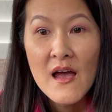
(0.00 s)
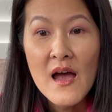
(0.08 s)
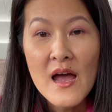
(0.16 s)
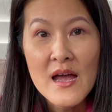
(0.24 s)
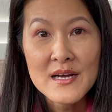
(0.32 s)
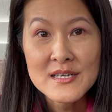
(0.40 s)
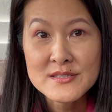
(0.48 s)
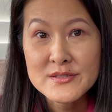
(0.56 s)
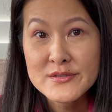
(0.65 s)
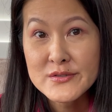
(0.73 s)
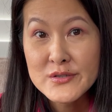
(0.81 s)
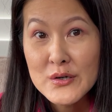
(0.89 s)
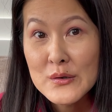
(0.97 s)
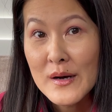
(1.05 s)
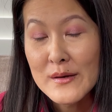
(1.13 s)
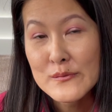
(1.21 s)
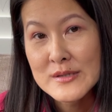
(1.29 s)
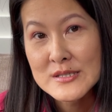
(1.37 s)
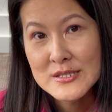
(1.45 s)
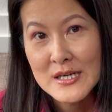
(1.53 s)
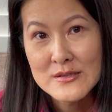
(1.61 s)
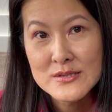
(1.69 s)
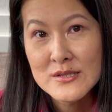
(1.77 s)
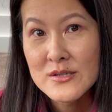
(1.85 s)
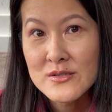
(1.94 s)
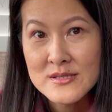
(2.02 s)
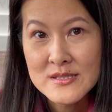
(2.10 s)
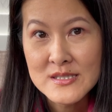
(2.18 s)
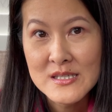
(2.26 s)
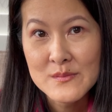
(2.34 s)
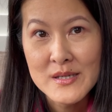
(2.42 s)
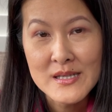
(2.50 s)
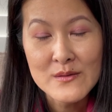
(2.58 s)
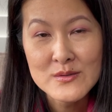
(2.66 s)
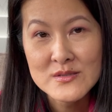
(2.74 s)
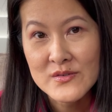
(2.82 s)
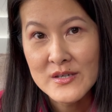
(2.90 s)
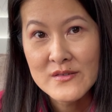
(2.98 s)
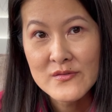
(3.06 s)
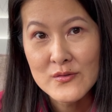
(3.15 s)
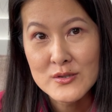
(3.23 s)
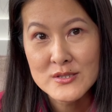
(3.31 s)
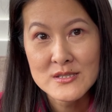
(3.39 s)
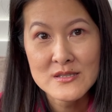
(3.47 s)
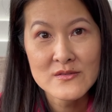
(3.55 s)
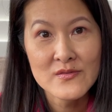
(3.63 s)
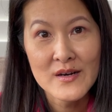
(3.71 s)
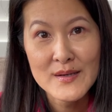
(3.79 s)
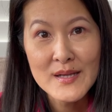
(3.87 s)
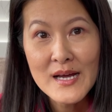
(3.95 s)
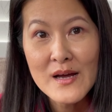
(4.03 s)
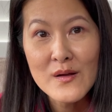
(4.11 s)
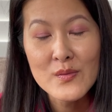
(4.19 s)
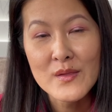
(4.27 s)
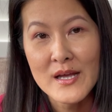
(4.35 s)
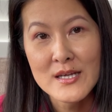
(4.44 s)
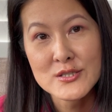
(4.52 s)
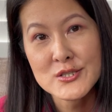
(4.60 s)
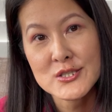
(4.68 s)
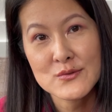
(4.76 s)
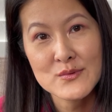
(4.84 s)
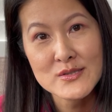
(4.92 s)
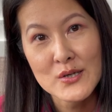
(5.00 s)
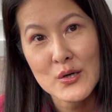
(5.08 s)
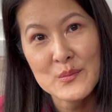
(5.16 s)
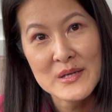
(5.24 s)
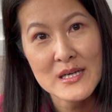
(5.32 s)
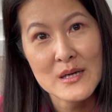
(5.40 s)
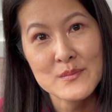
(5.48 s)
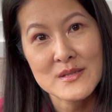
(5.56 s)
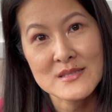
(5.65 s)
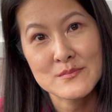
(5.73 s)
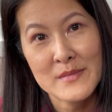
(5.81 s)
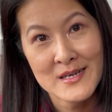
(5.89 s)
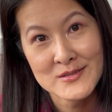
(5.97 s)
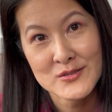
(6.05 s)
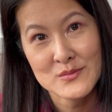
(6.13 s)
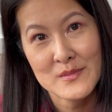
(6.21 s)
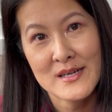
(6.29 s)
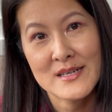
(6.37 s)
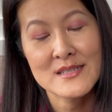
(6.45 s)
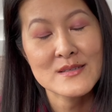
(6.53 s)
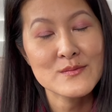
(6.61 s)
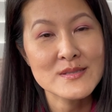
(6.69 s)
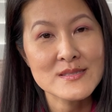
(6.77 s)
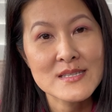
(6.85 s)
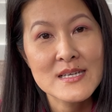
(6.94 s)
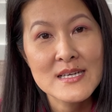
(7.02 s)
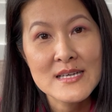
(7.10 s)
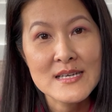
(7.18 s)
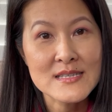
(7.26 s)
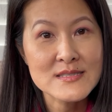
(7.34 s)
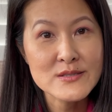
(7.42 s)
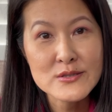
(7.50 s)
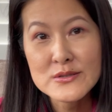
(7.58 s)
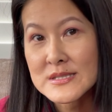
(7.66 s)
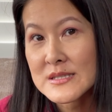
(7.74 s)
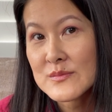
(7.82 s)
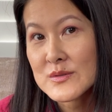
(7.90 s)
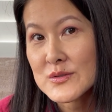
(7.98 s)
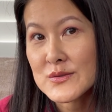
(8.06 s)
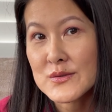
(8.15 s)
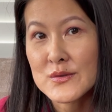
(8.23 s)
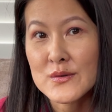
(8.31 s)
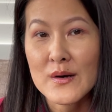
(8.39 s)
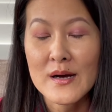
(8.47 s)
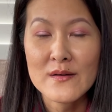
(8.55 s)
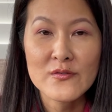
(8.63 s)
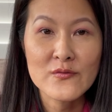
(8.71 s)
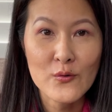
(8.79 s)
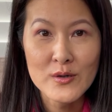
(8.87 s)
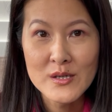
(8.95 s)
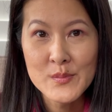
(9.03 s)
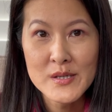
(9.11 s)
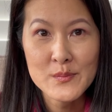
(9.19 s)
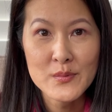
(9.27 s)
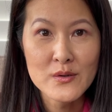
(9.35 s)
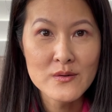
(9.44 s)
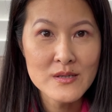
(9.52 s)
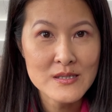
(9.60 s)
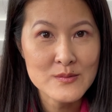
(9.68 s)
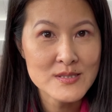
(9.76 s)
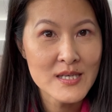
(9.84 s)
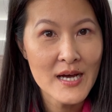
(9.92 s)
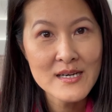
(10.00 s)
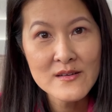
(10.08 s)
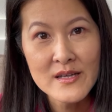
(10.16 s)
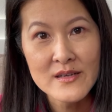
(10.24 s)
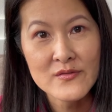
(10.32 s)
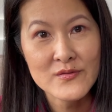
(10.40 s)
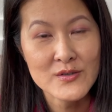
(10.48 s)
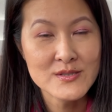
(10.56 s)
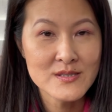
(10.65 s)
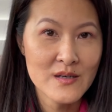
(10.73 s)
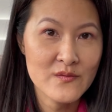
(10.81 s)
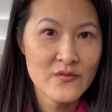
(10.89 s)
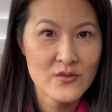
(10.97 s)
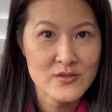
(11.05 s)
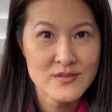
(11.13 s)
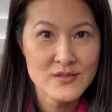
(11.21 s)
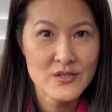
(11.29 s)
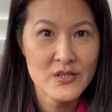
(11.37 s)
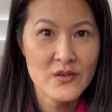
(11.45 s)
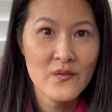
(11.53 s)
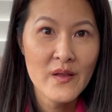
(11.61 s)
And so I reached out to their team, and I was very fortunate to find out that she was opening up this mastermind. It was exclusive to 40 people, and it was kind of like first come, first serve.